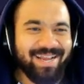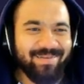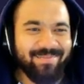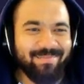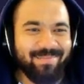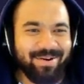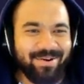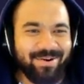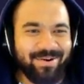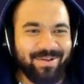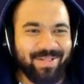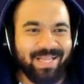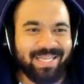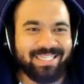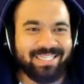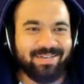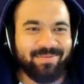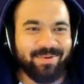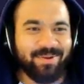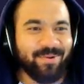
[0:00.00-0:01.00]
Bro, that
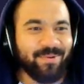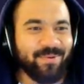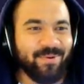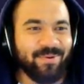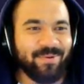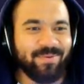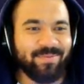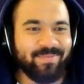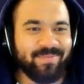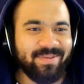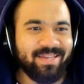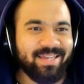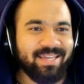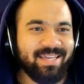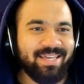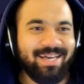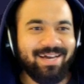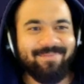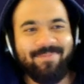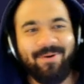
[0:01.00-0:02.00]
should have been a Rotom,
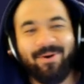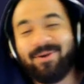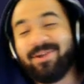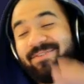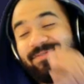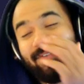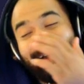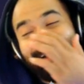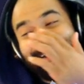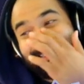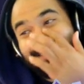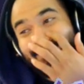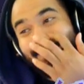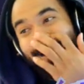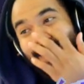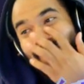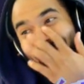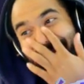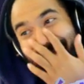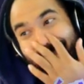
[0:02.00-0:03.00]
a Pokefine
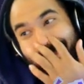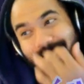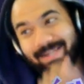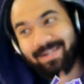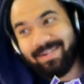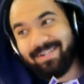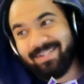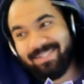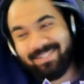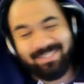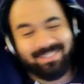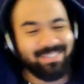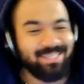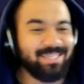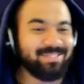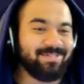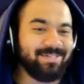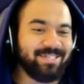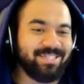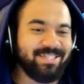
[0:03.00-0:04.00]
spot right there.
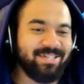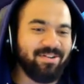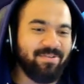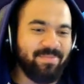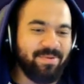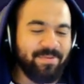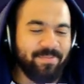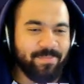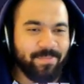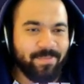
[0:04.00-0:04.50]
That's what it should have been.